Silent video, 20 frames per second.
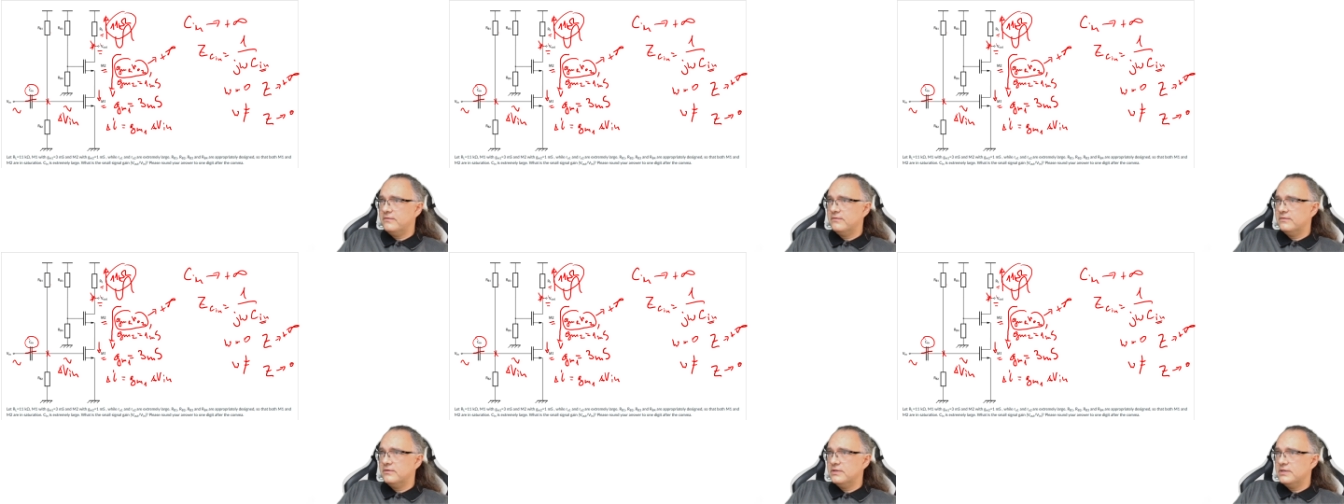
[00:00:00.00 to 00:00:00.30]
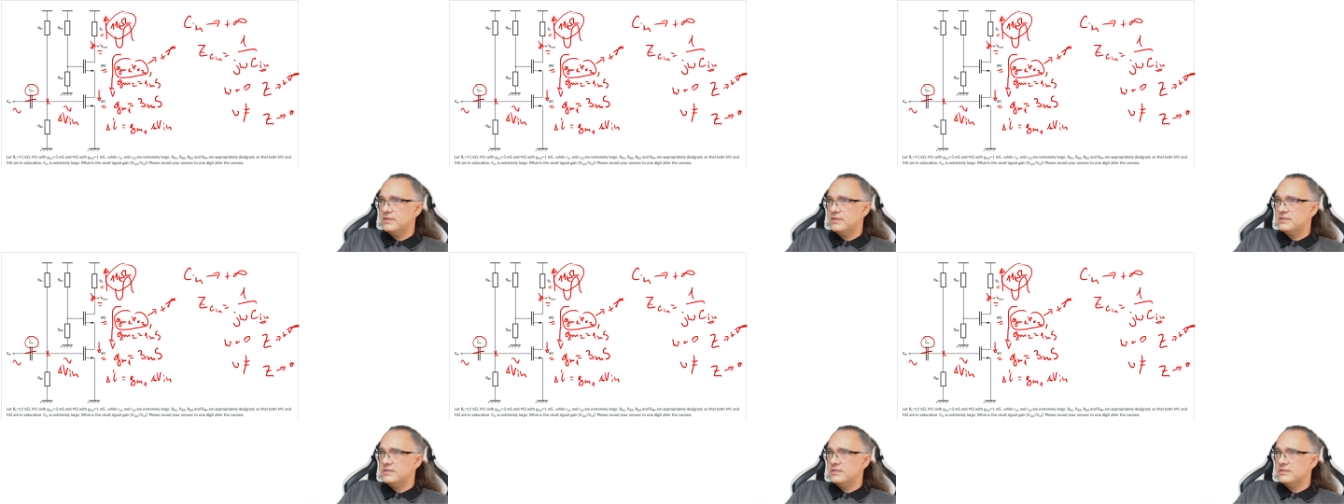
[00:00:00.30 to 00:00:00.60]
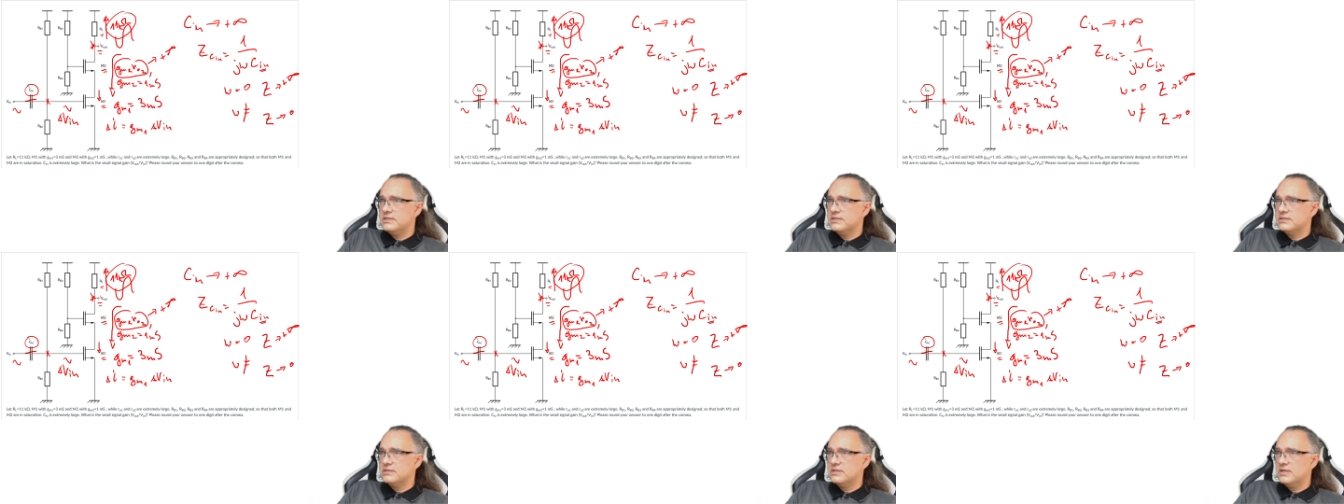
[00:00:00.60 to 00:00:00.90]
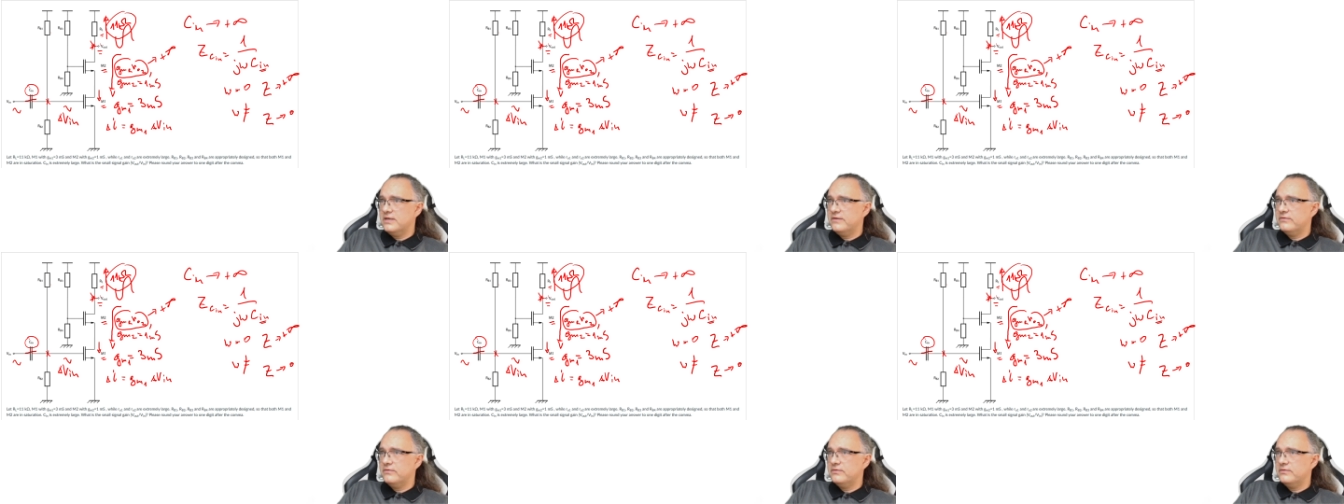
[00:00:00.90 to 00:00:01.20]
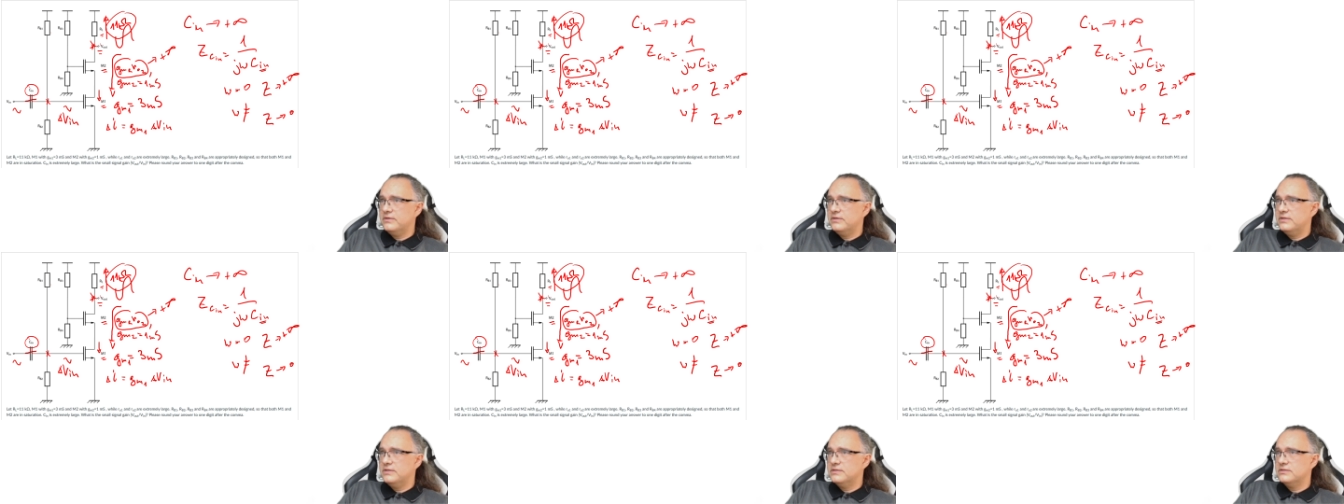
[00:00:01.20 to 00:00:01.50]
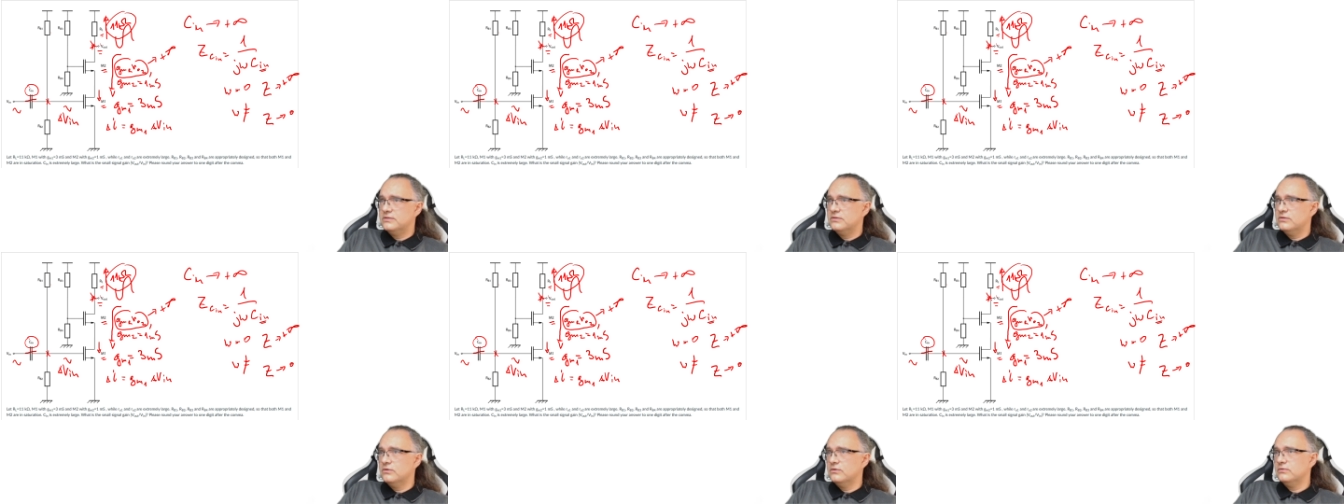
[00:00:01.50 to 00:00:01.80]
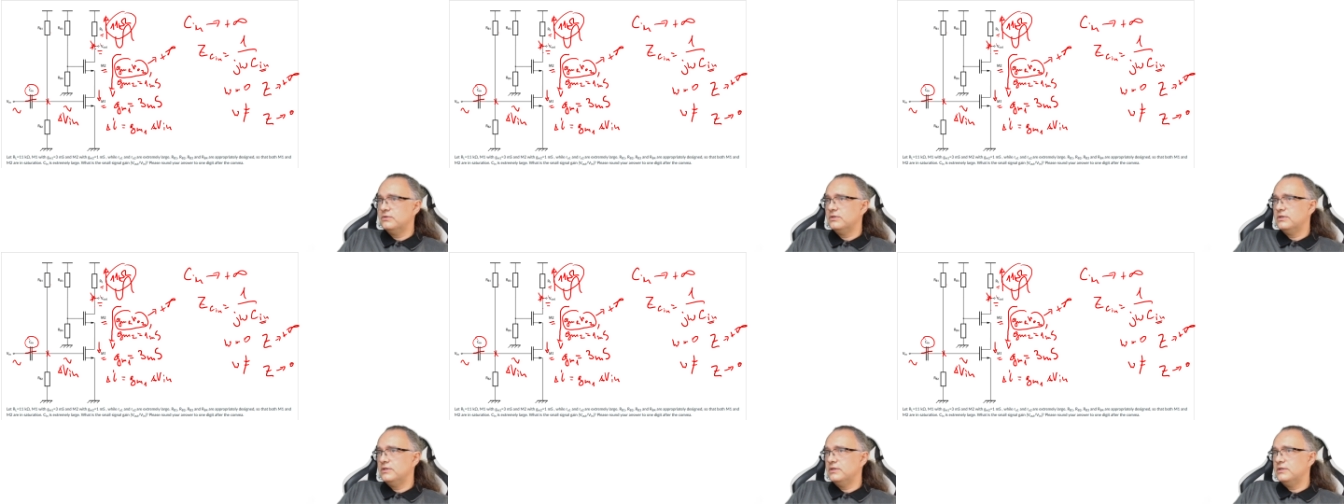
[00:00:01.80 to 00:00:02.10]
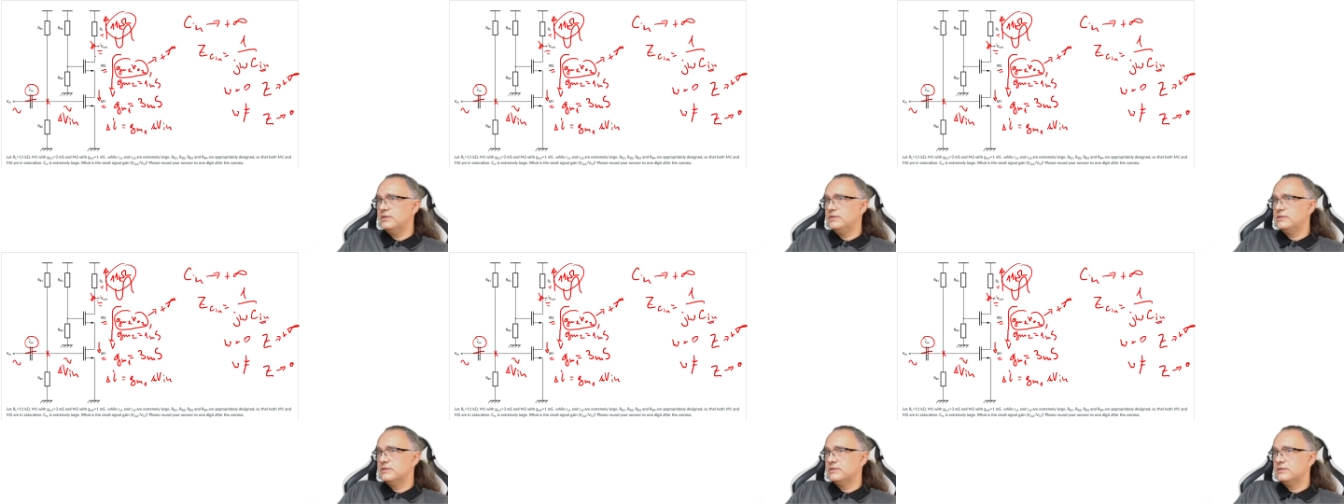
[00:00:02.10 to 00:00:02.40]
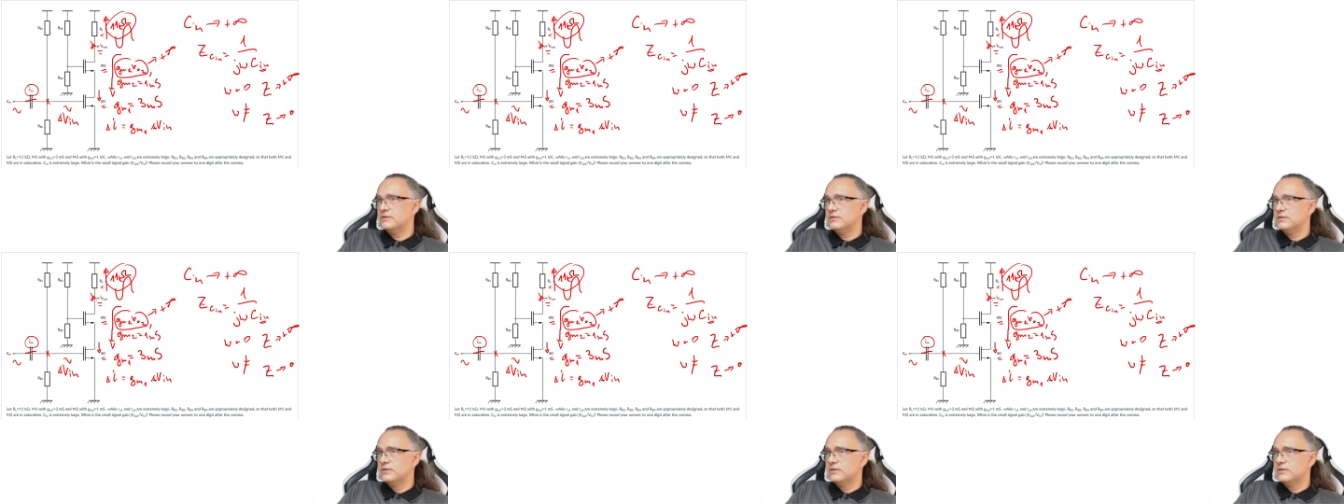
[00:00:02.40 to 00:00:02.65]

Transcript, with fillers: The resistance level at this node is